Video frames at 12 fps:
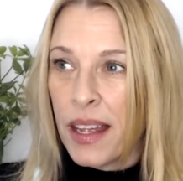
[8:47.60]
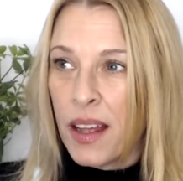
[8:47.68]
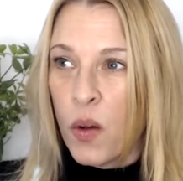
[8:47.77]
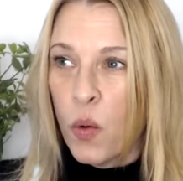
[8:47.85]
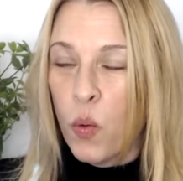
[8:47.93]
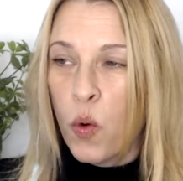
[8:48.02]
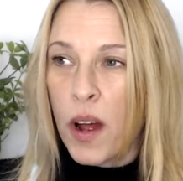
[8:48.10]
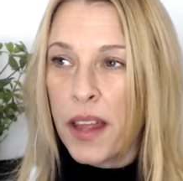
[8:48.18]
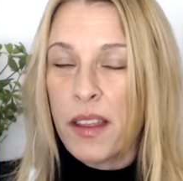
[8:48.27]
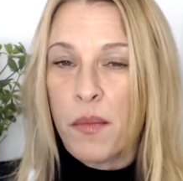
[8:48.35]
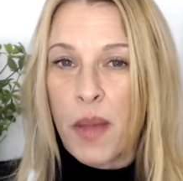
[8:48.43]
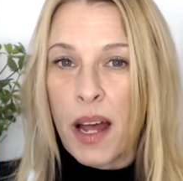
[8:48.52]
what
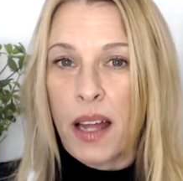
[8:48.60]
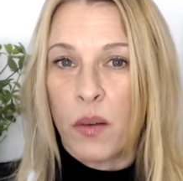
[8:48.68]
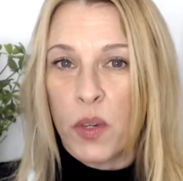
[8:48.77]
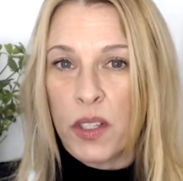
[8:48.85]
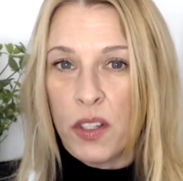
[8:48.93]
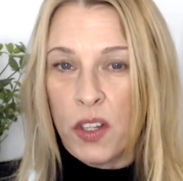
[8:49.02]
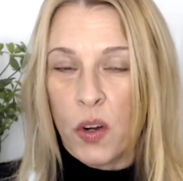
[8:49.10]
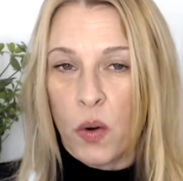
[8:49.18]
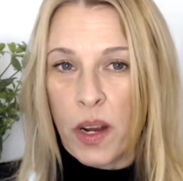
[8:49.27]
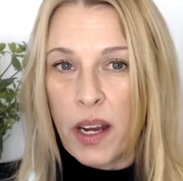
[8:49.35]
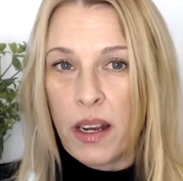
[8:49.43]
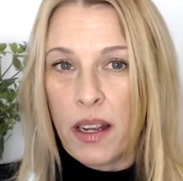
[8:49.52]
the mind was
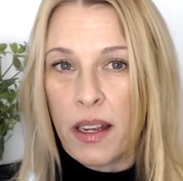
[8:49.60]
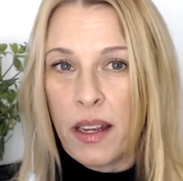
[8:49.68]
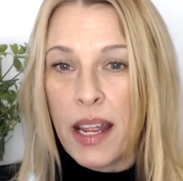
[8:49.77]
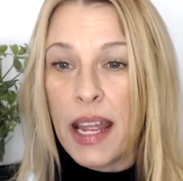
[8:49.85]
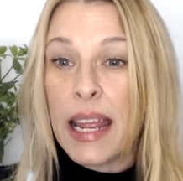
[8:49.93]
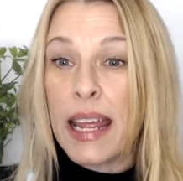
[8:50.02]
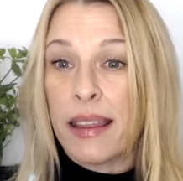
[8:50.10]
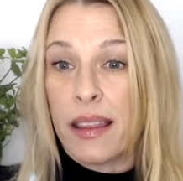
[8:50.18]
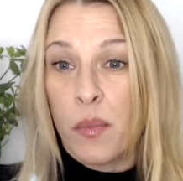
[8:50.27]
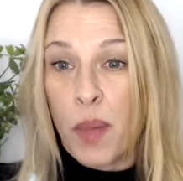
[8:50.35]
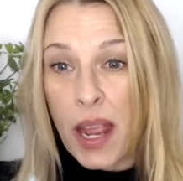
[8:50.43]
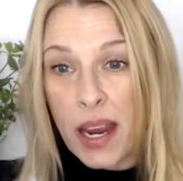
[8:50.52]
doing in the
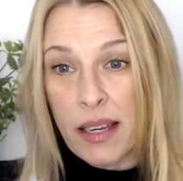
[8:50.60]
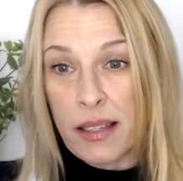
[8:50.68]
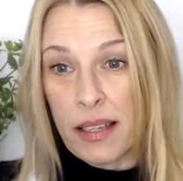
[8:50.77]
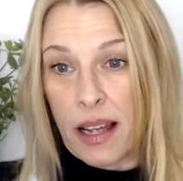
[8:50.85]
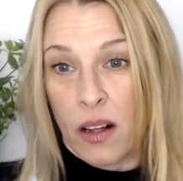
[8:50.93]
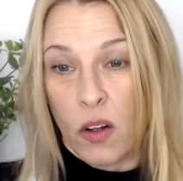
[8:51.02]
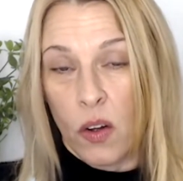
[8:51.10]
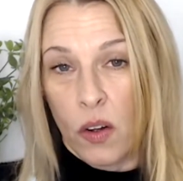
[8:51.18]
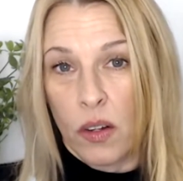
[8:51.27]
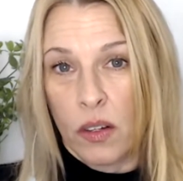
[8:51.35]
pain cycle.